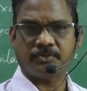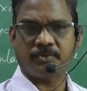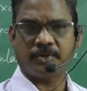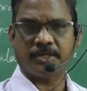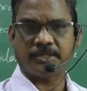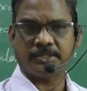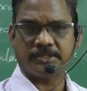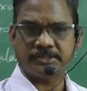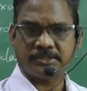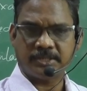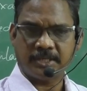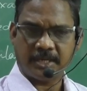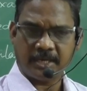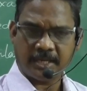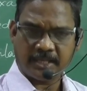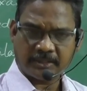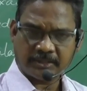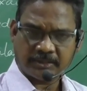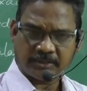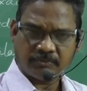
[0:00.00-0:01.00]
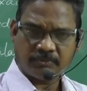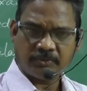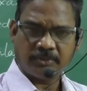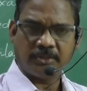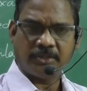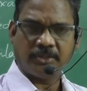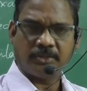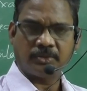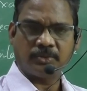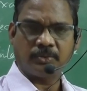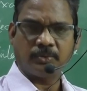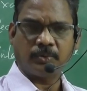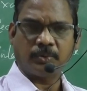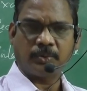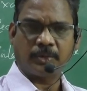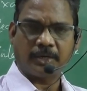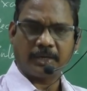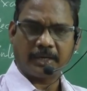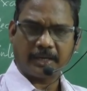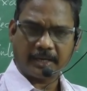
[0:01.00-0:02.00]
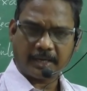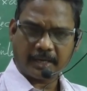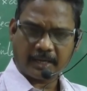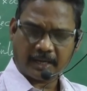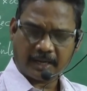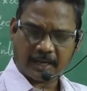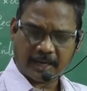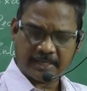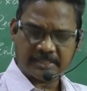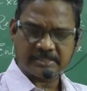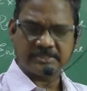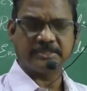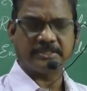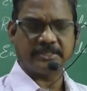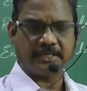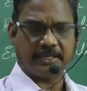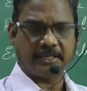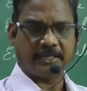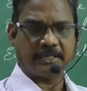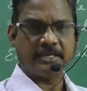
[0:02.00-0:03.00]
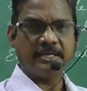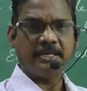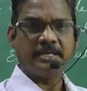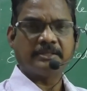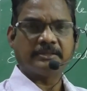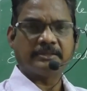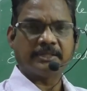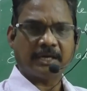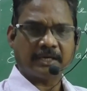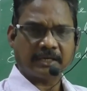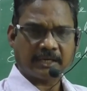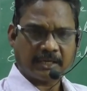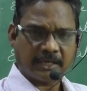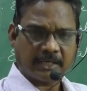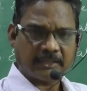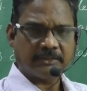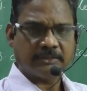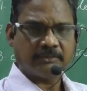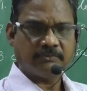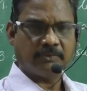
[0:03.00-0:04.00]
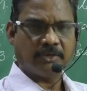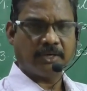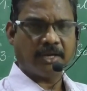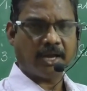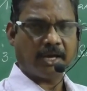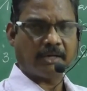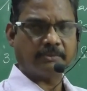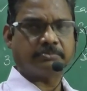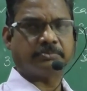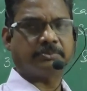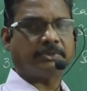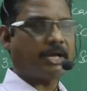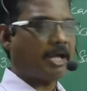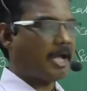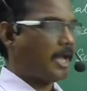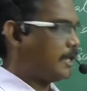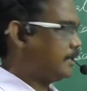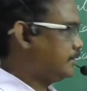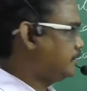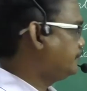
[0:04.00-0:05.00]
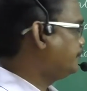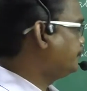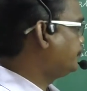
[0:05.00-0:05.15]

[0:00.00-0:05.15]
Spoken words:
what is the length we need to consider? That length will obtain